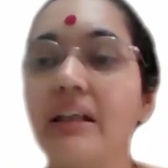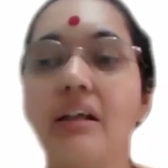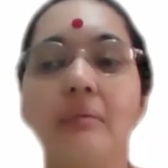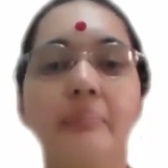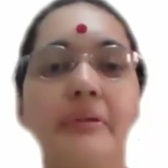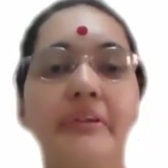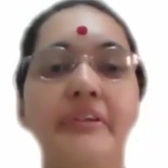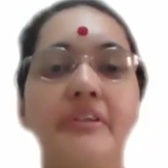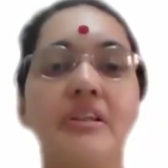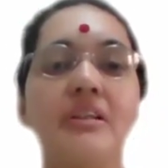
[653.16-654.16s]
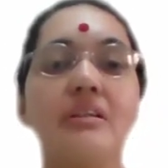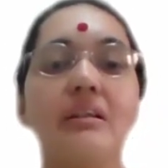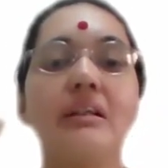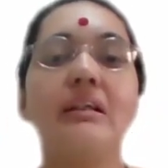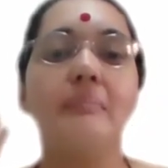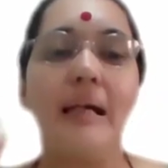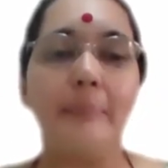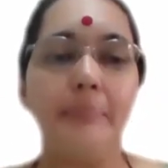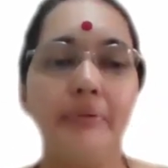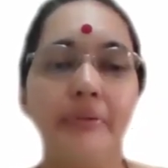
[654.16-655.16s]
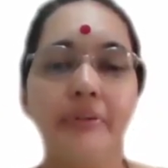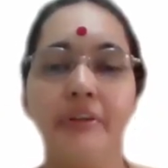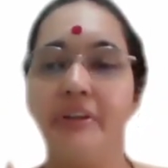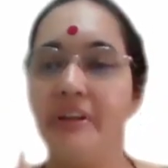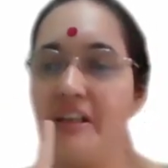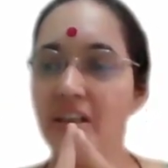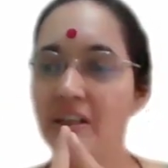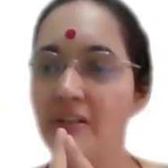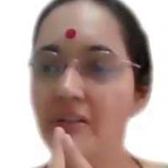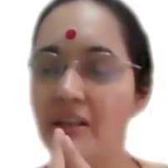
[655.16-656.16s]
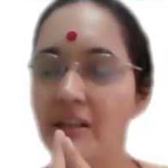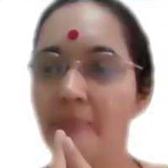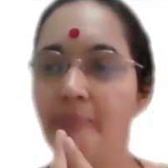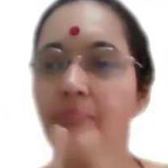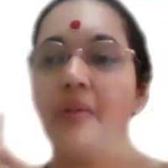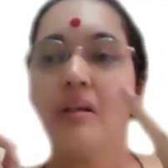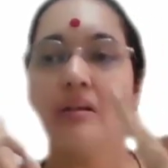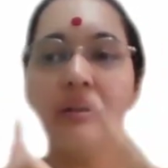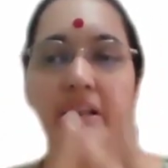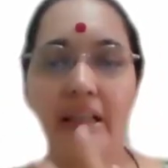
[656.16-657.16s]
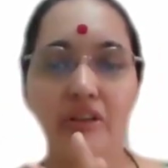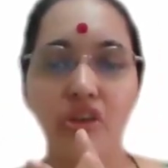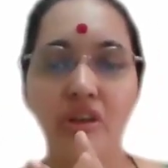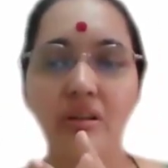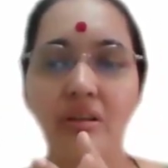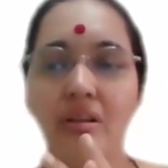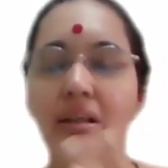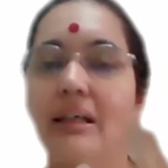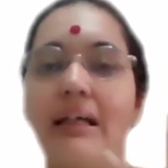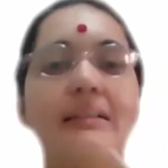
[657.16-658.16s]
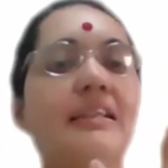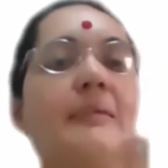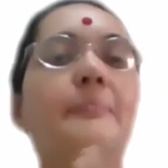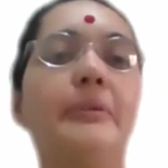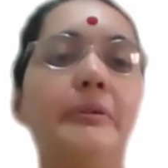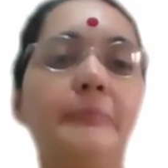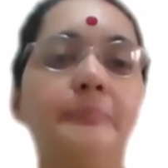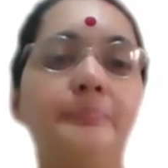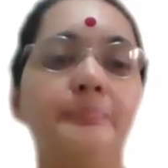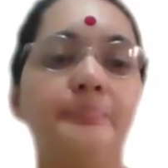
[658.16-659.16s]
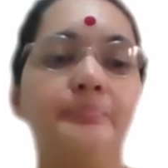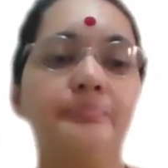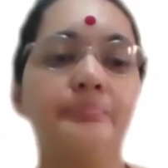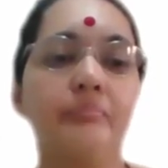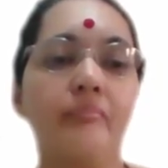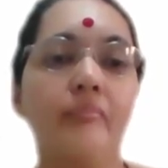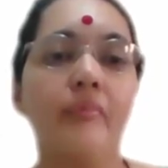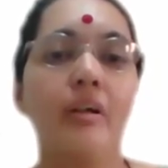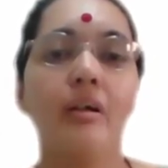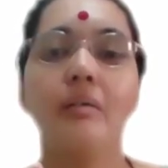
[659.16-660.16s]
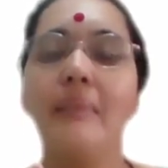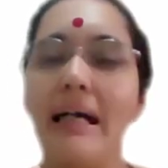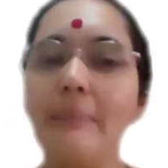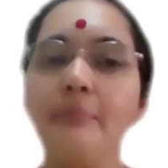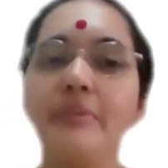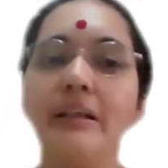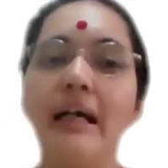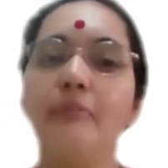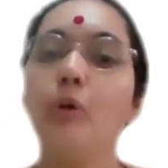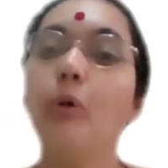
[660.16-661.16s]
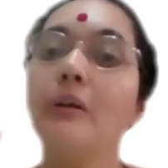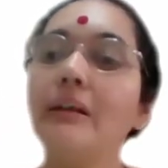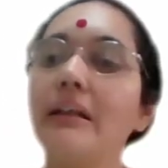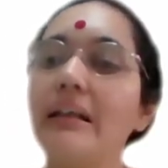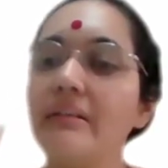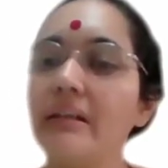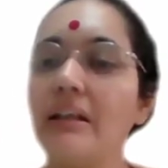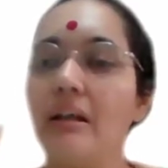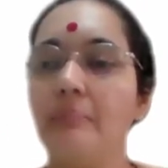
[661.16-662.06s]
3 components in a map: distance, direction, and symbol. A map will have only 3